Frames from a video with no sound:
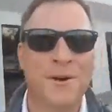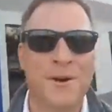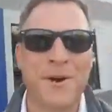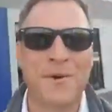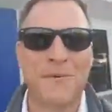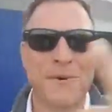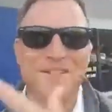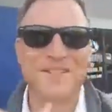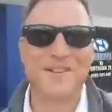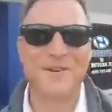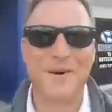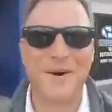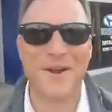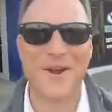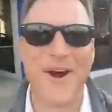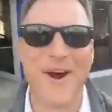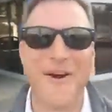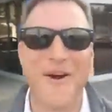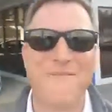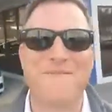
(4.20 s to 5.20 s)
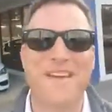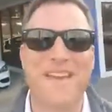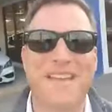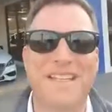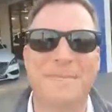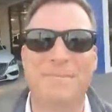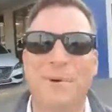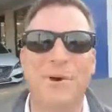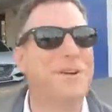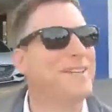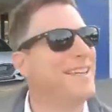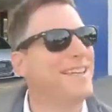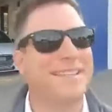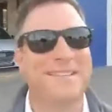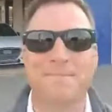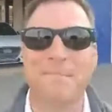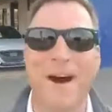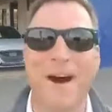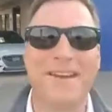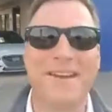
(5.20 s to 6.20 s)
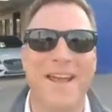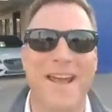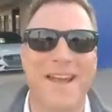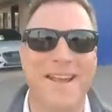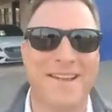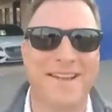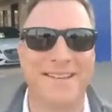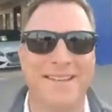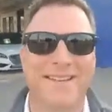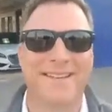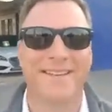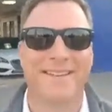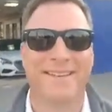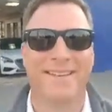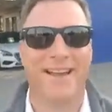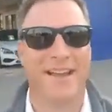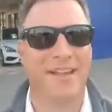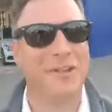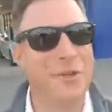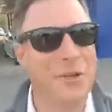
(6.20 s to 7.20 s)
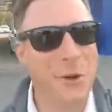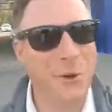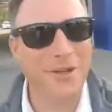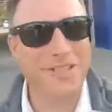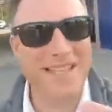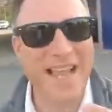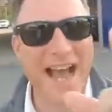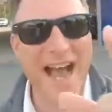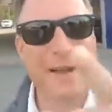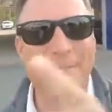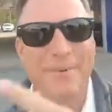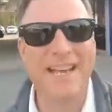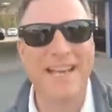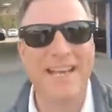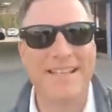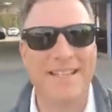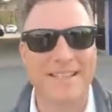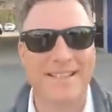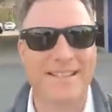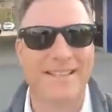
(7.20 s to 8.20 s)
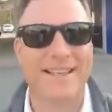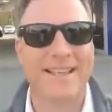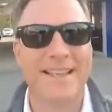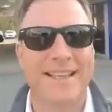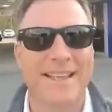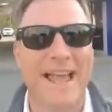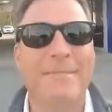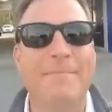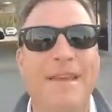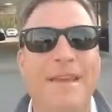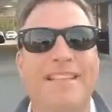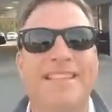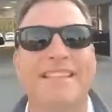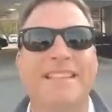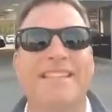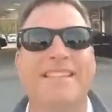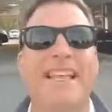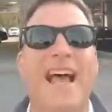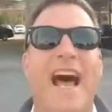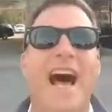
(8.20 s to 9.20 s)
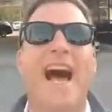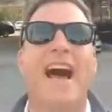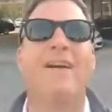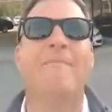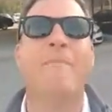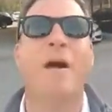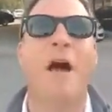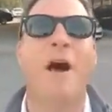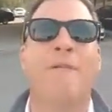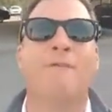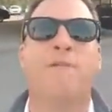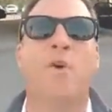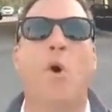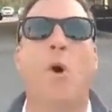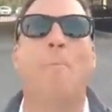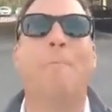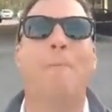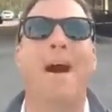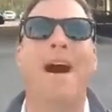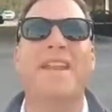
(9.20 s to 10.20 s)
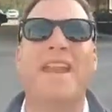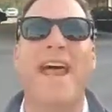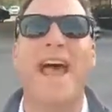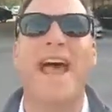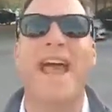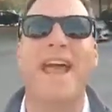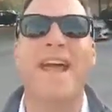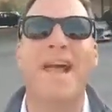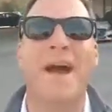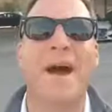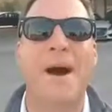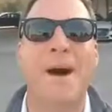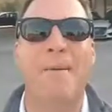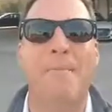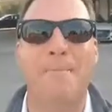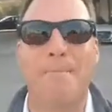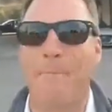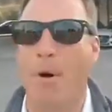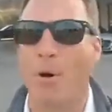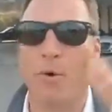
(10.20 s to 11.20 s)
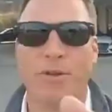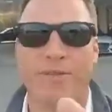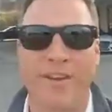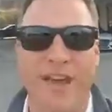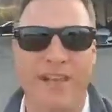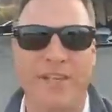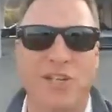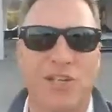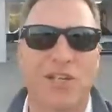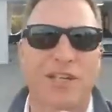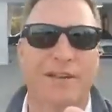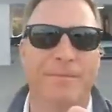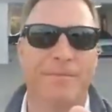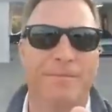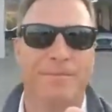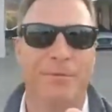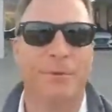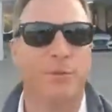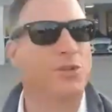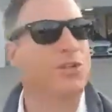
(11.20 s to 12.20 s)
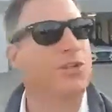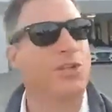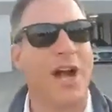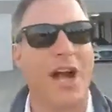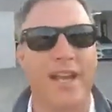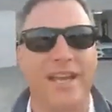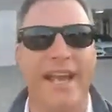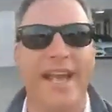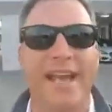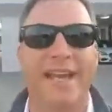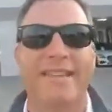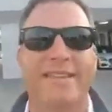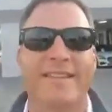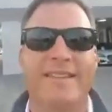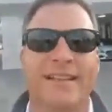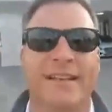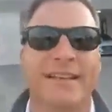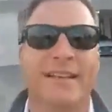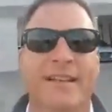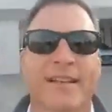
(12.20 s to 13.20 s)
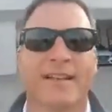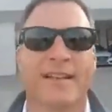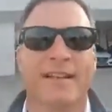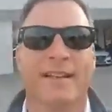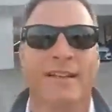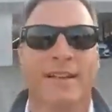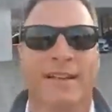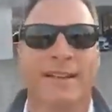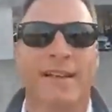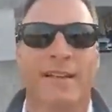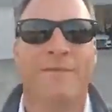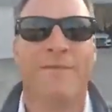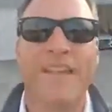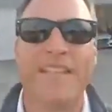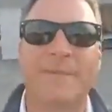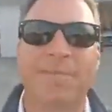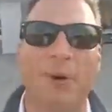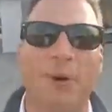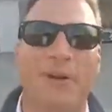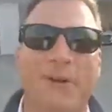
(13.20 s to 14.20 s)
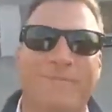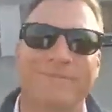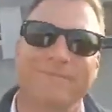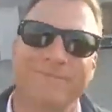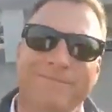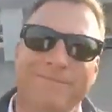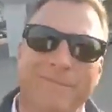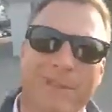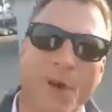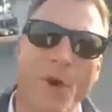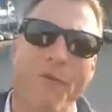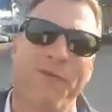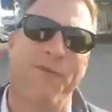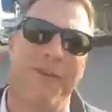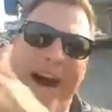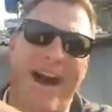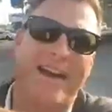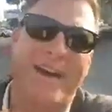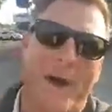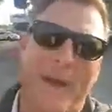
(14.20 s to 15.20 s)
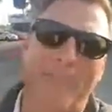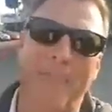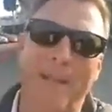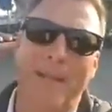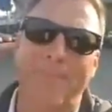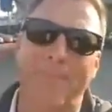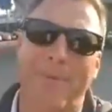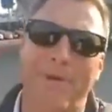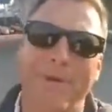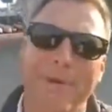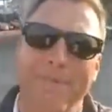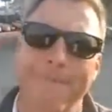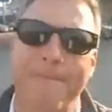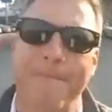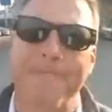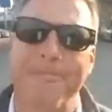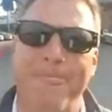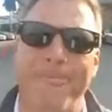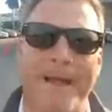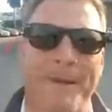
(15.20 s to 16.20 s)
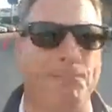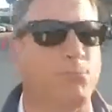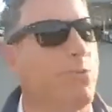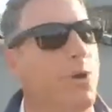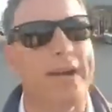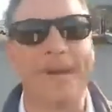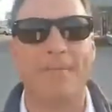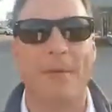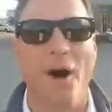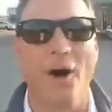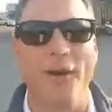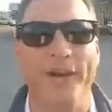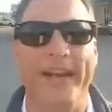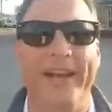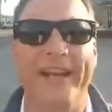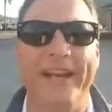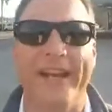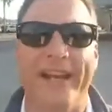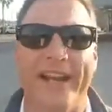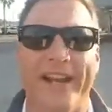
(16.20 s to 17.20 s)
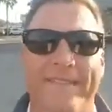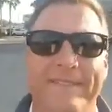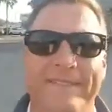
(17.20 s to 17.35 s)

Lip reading: What's going on, Facebook? It's Monday, and you know what time it is. That means it's time for Monday Motivation with Shawn Hayes. Facebook, go find our people and bring them on in here.